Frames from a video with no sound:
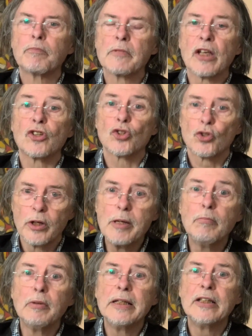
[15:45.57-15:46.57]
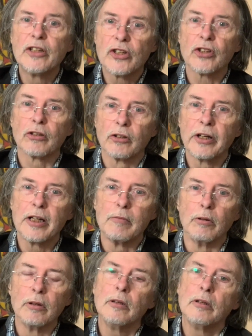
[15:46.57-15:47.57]
extremely
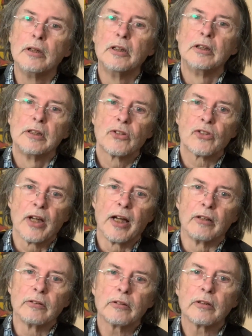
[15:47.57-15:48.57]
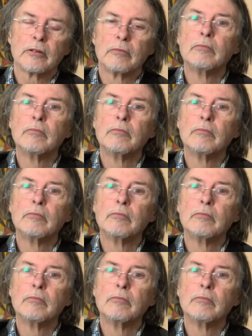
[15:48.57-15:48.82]
disagreeable sound,